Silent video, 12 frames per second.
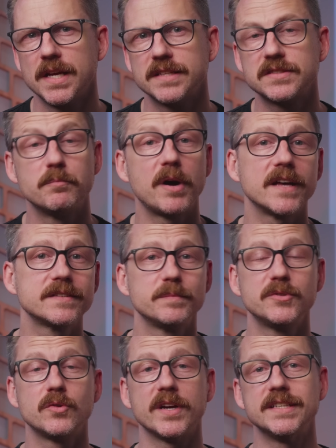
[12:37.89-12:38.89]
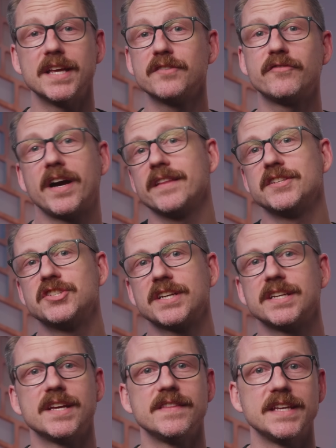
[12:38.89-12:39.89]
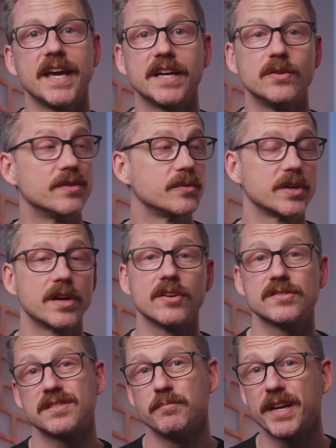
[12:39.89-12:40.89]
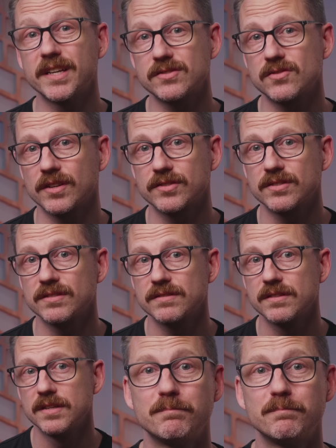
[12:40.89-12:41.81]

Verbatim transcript: It's impossible to identify the chicken and the egg with regards to megastructures.